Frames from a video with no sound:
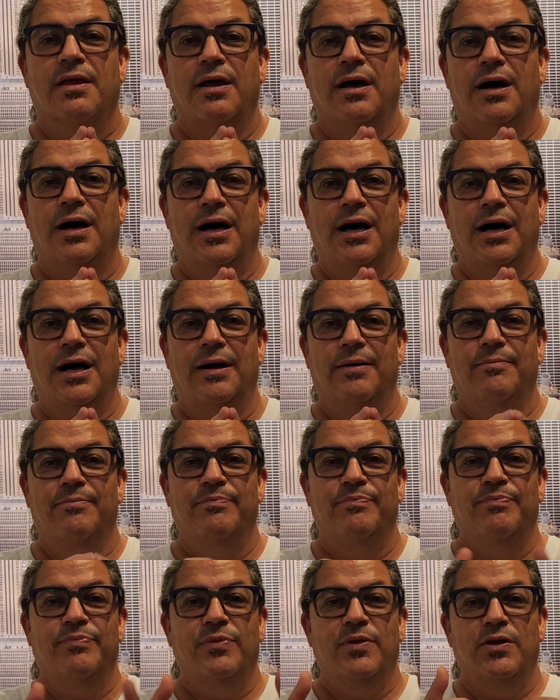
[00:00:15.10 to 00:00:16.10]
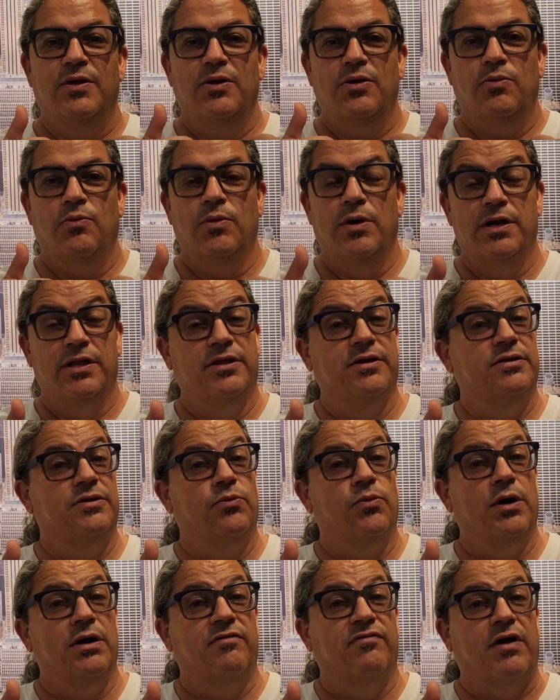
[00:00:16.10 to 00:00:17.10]
Um, one of the
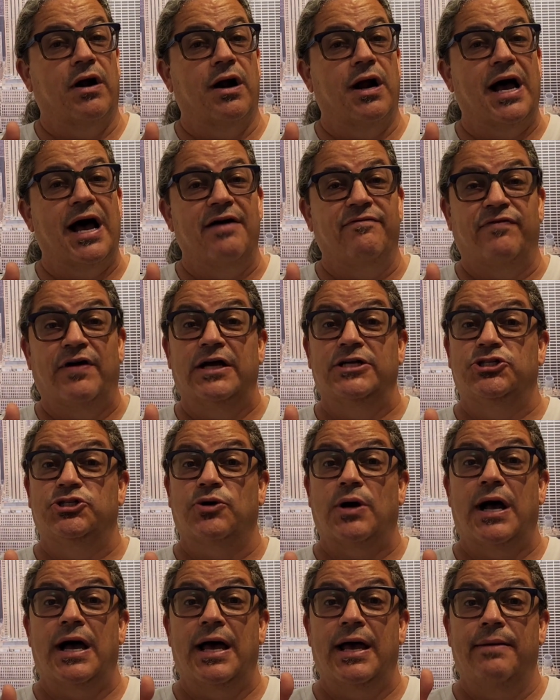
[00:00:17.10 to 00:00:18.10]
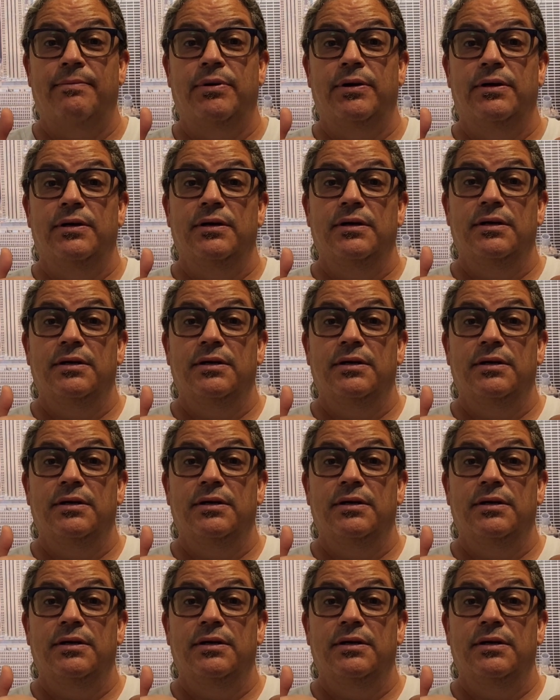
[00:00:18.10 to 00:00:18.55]
one of our Hi Fi Tribe